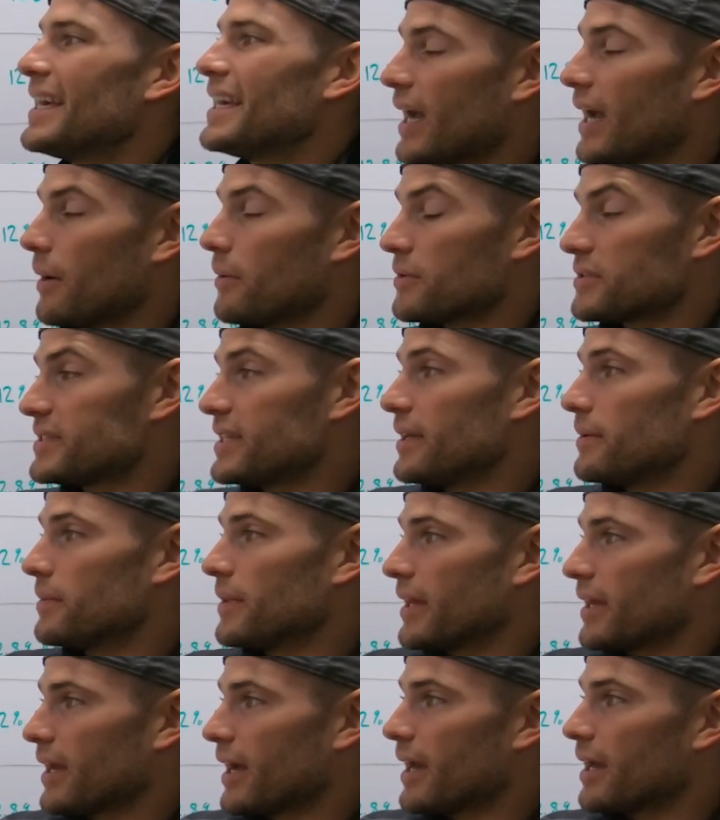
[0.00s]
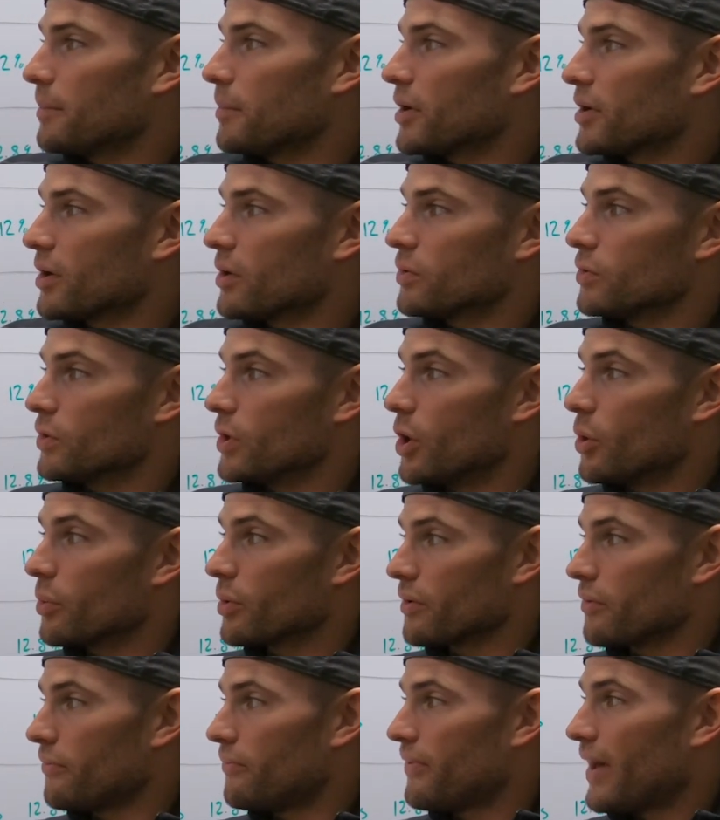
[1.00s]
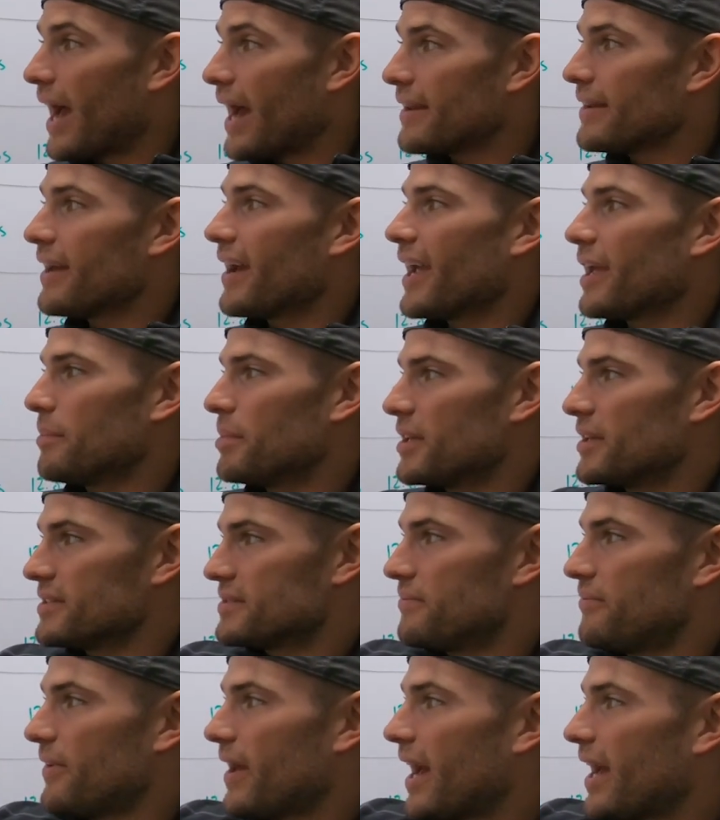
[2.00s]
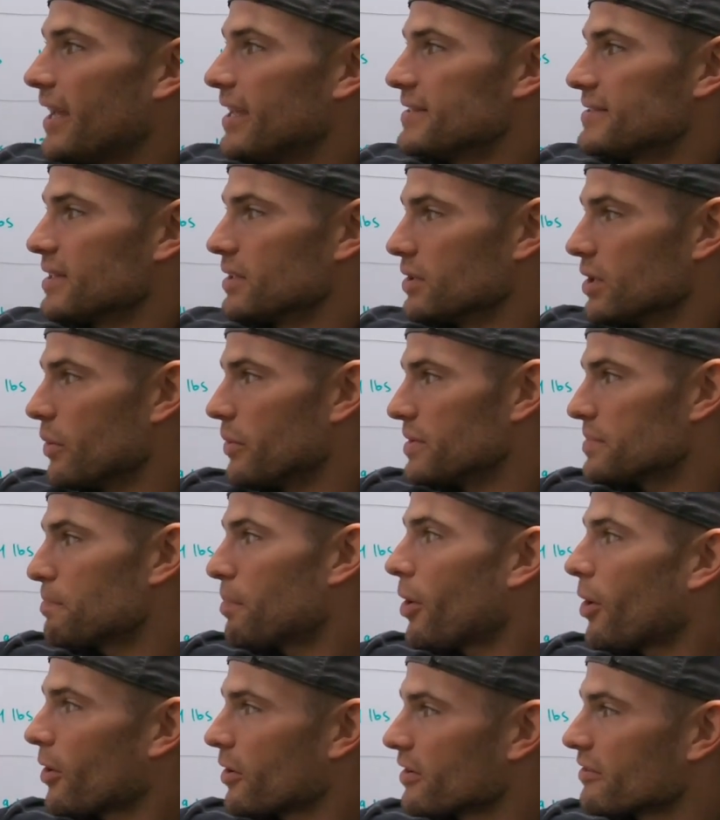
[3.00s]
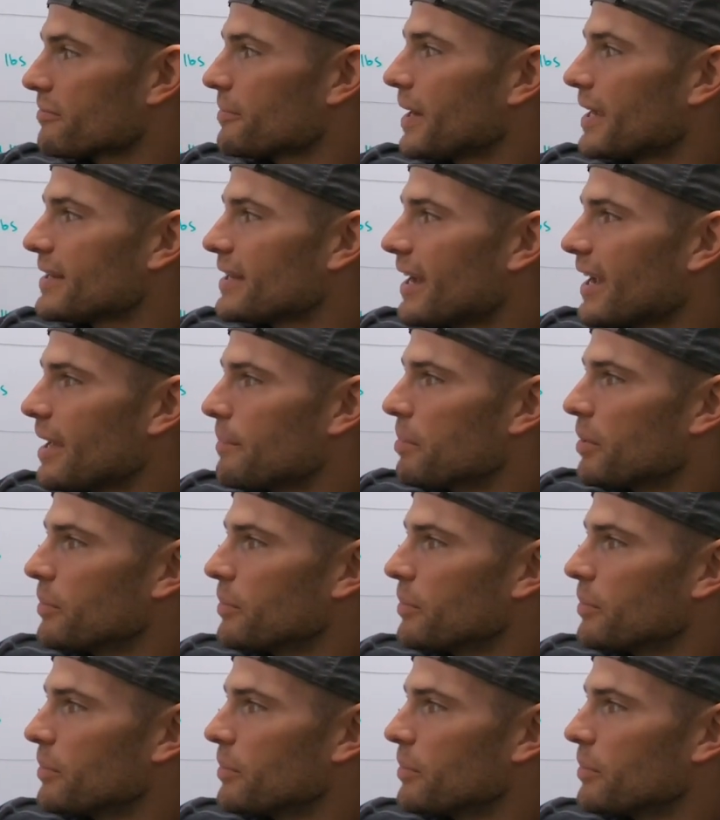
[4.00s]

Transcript: I will say, like, I am on a lower fat diet because fat is the lowest part of my diet.